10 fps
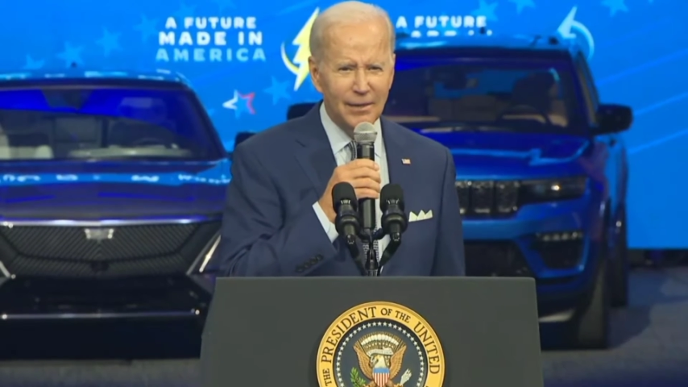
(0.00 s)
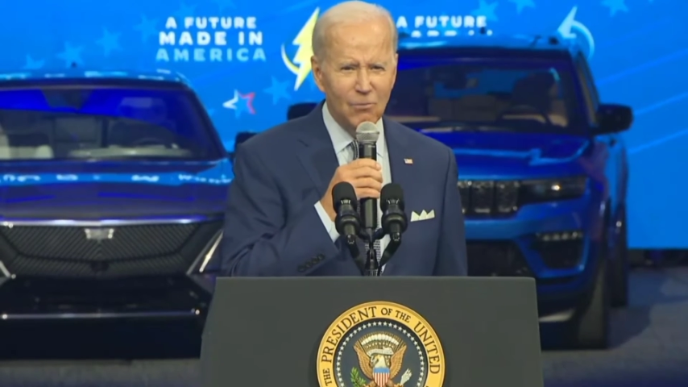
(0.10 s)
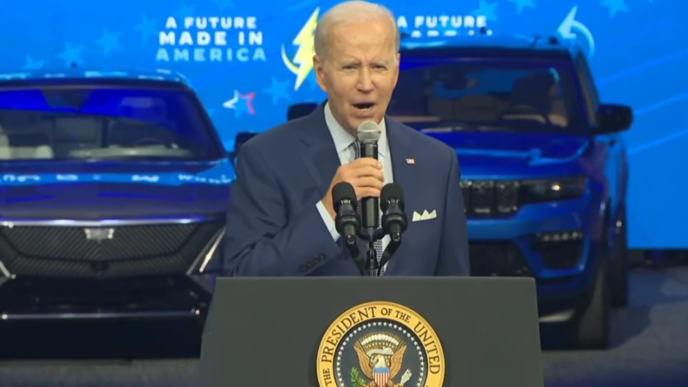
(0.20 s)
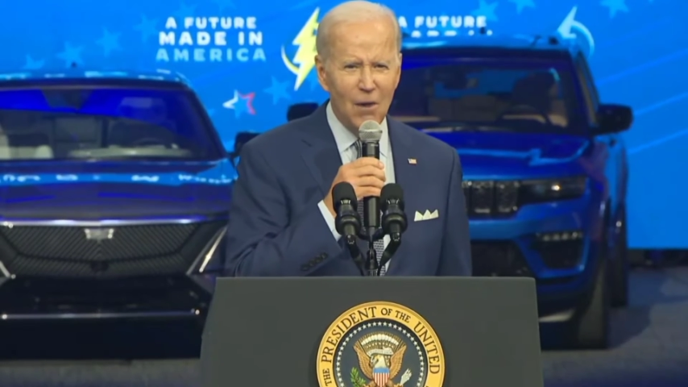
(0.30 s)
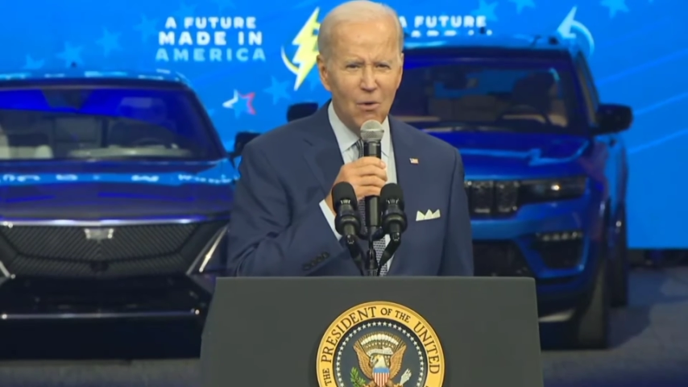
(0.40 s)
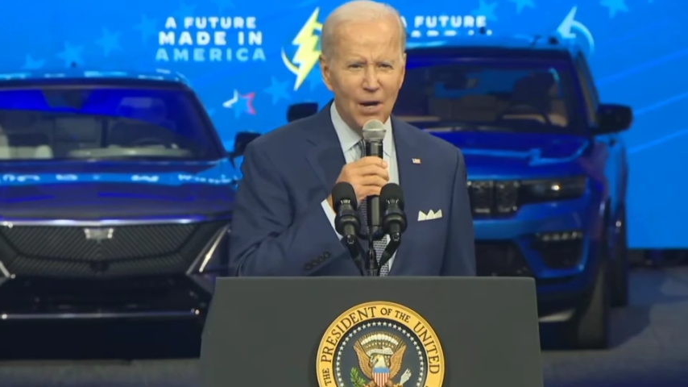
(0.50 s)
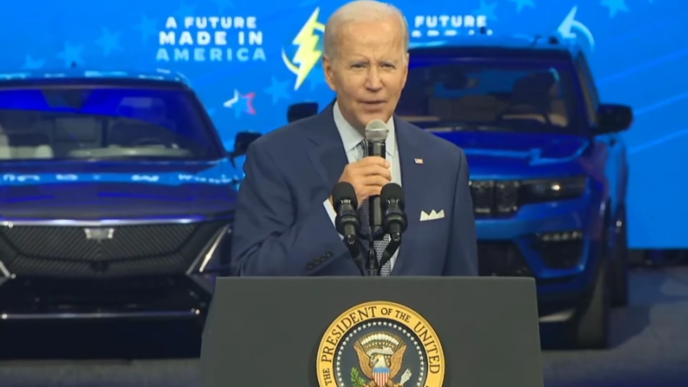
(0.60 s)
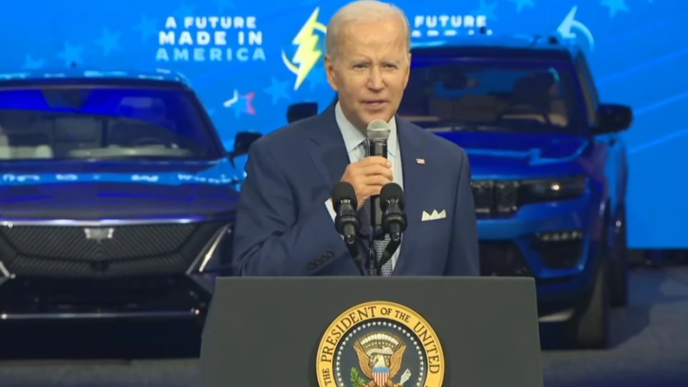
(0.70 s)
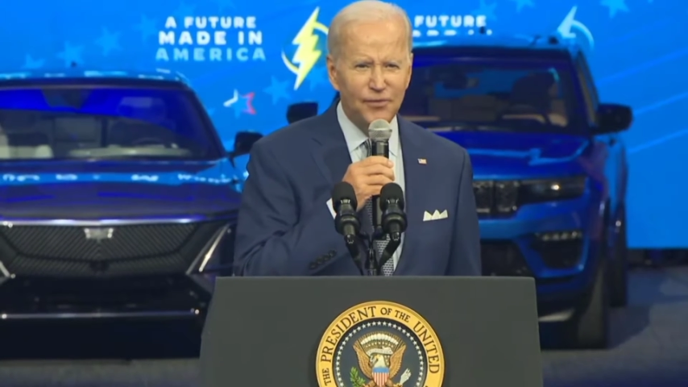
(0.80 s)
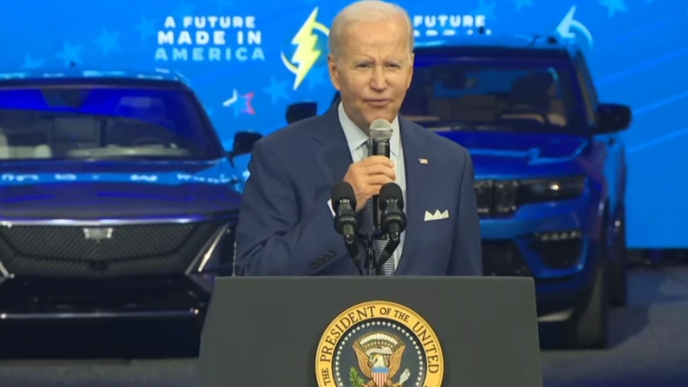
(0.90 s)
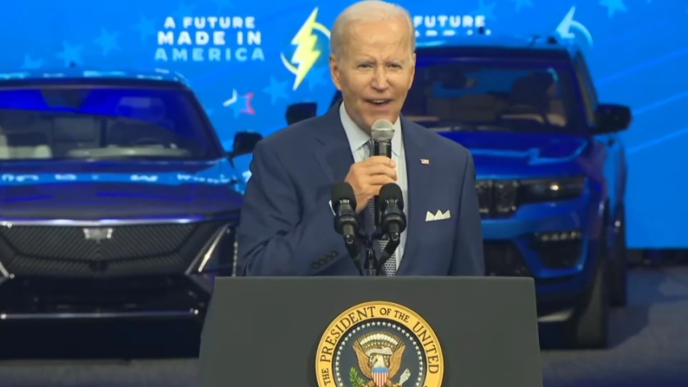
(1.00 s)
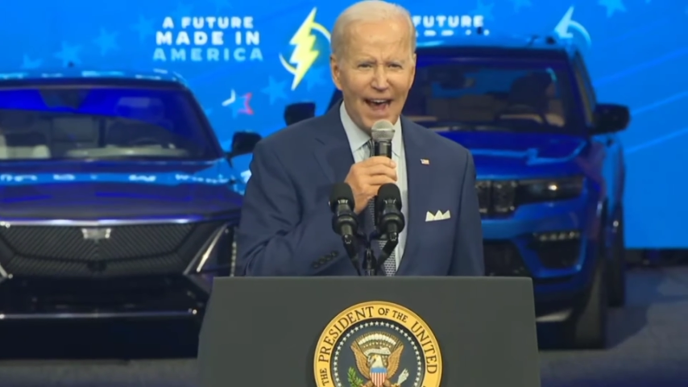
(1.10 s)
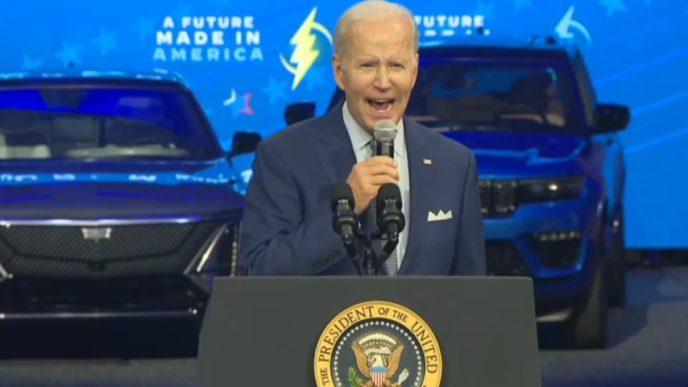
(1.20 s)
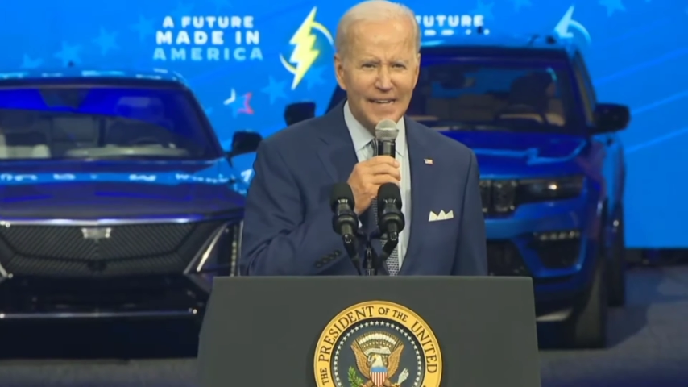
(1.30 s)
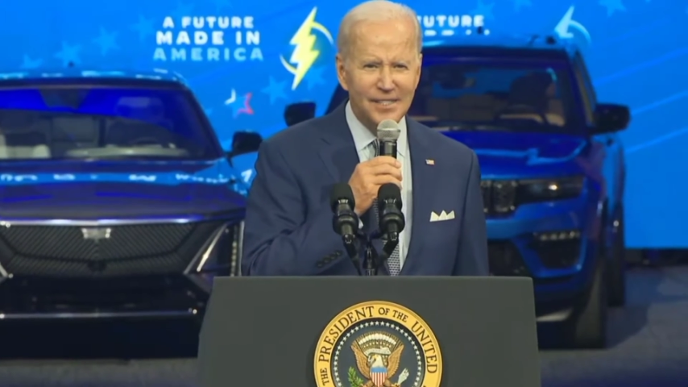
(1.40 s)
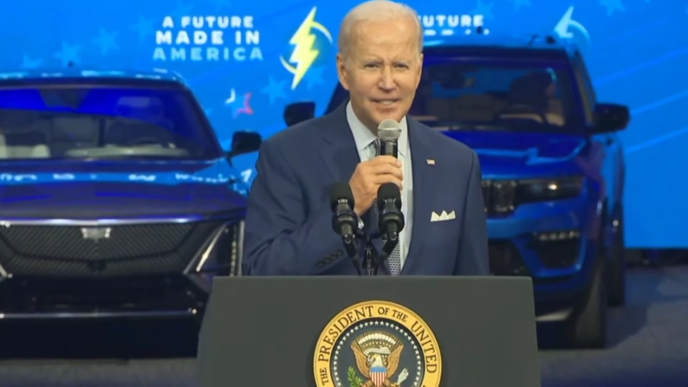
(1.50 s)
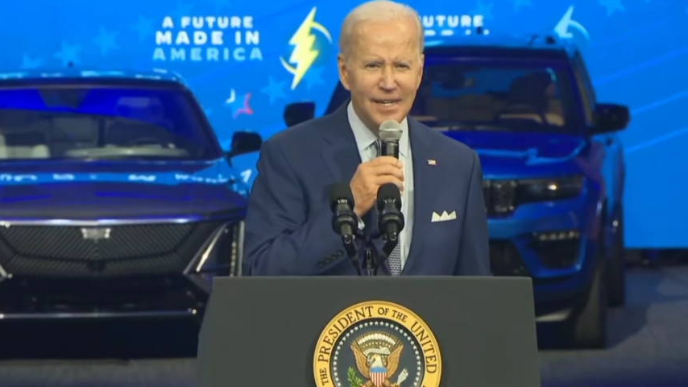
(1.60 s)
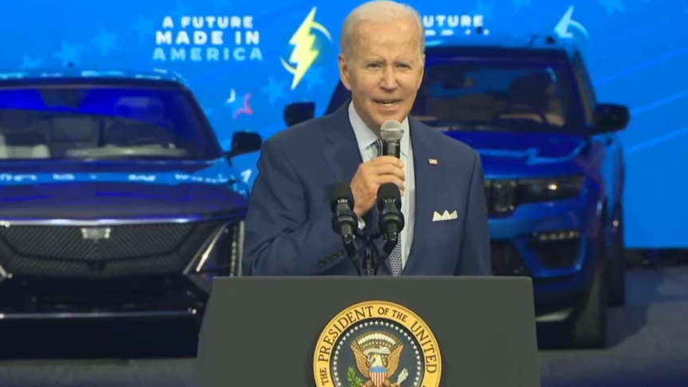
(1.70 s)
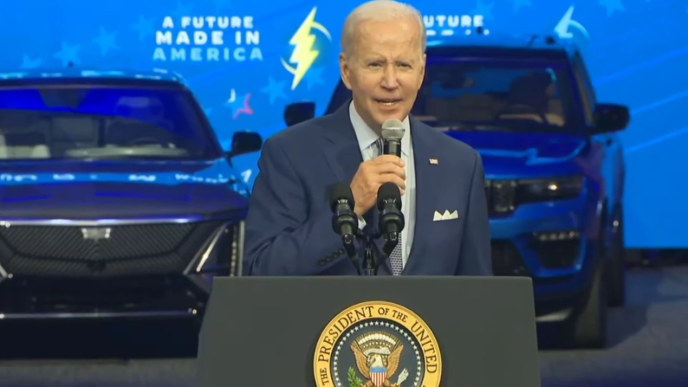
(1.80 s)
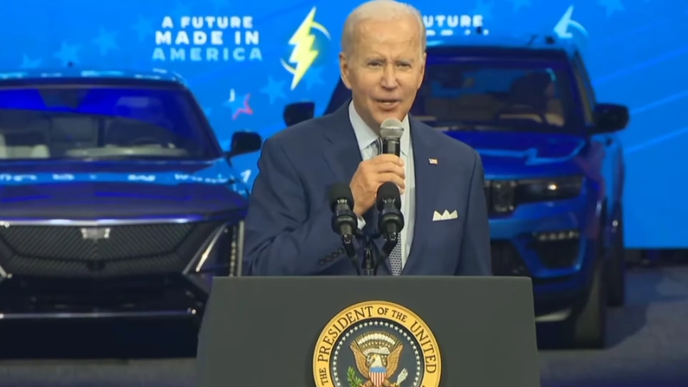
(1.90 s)
You want one that's fast
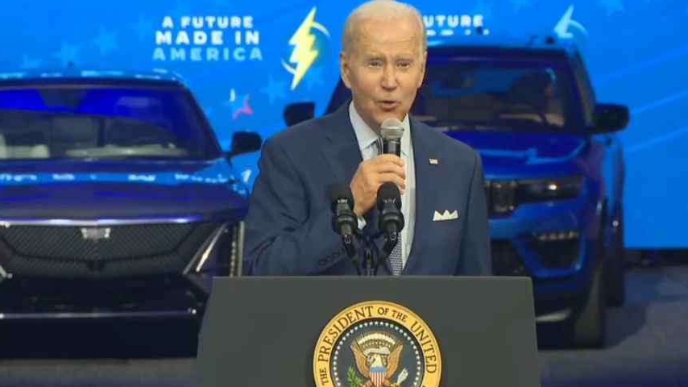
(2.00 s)
in the